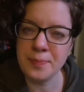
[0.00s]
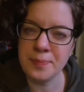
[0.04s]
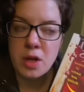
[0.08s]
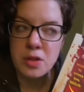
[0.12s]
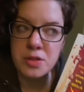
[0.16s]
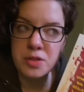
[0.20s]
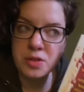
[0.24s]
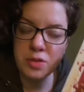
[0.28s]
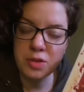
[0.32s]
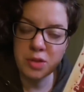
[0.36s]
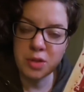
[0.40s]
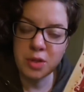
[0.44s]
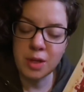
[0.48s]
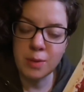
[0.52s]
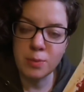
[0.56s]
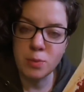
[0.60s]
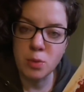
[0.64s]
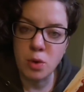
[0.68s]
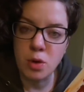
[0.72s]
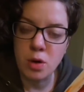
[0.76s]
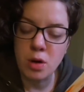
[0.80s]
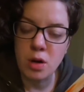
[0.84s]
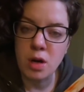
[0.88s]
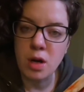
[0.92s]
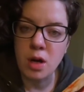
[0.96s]
I also do get
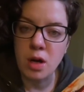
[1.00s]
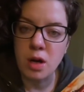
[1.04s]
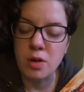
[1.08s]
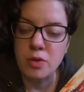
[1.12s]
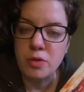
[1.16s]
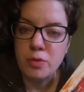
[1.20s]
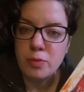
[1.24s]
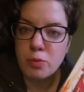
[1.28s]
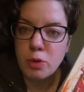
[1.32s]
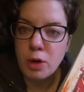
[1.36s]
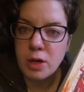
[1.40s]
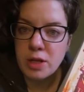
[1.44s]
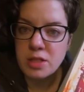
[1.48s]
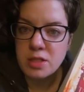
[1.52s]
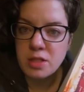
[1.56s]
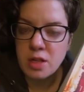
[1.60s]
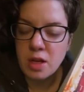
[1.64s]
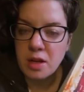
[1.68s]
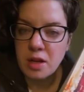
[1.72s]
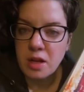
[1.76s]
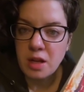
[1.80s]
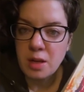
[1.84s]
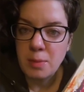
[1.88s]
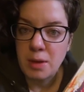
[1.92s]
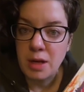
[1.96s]
more of Bryce
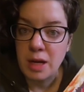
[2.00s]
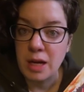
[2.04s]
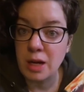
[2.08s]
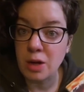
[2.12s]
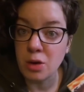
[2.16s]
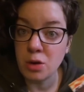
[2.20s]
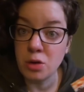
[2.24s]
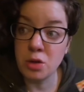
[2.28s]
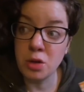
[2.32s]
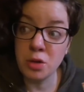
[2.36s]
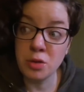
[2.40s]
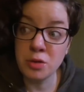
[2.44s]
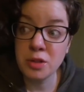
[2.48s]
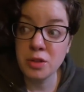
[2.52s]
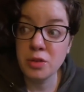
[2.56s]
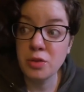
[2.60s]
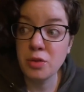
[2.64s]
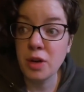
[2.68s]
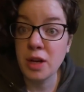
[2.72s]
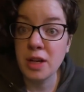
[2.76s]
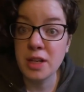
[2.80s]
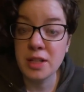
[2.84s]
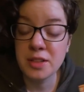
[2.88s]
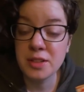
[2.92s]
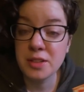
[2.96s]
talking about how her only
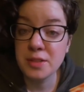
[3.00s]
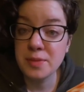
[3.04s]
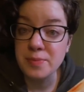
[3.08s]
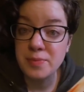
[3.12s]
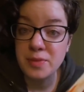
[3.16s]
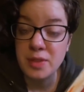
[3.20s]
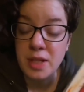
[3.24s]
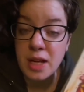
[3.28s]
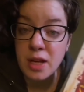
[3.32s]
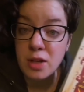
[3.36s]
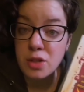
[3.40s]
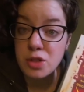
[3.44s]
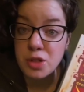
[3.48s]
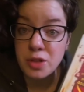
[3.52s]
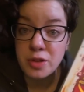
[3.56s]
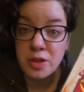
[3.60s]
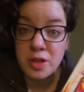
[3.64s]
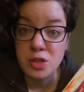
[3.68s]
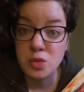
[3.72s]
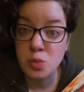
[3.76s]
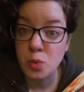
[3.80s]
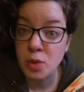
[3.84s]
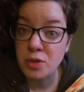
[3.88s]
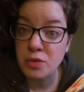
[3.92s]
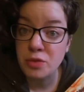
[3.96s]
friend now she only
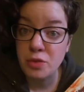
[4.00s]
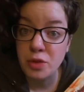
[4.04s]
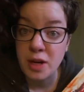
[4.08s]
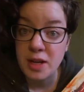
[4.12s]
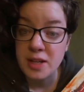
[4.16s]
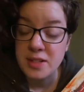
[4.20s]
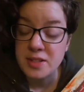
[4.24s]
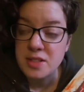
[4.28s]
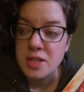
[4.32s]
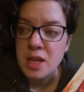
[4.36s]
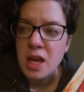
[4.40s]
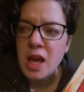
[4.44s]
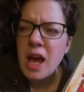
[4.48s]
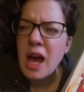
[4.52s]
has one friend.